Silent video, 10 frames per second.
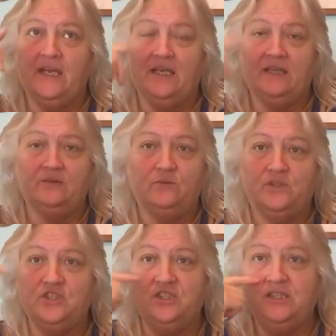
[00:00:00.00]
Mm-hmm. and
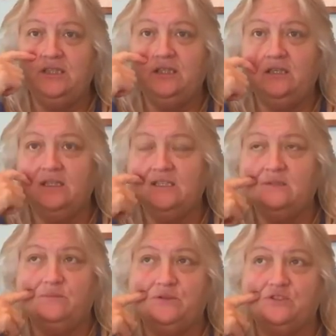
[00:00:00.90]
when she uh,
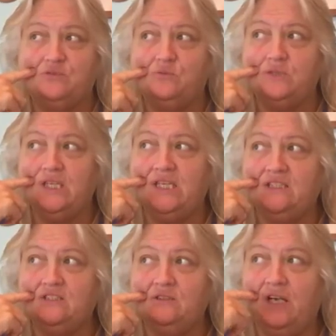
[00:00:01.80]
gets a pill she won't
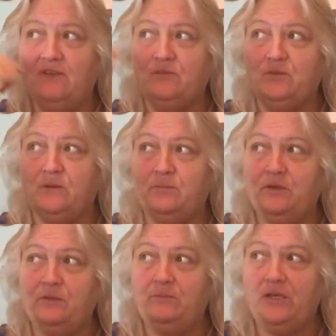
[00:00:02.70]
eat so I have to put the
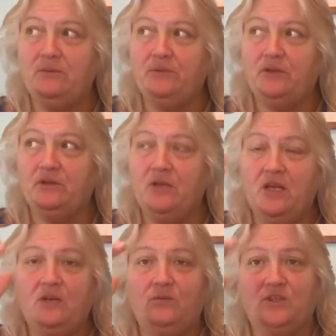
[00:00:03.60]
pill in peanut butter
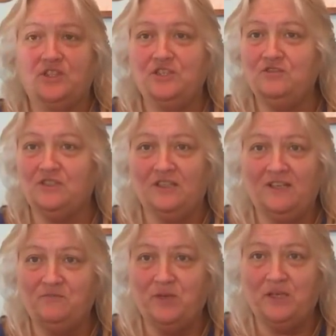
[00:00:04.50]
which she used to
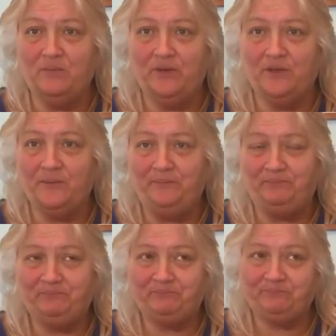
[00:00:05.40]
love peanut butter
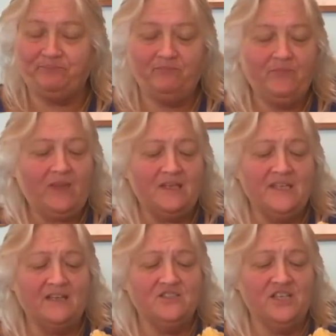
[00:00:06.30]

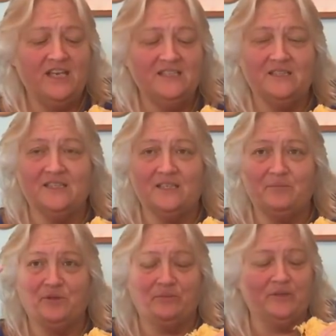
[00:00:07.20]
now she hates it because I
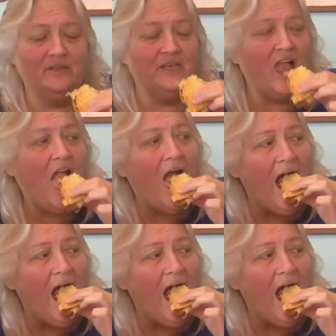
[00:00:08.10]
put her pill in it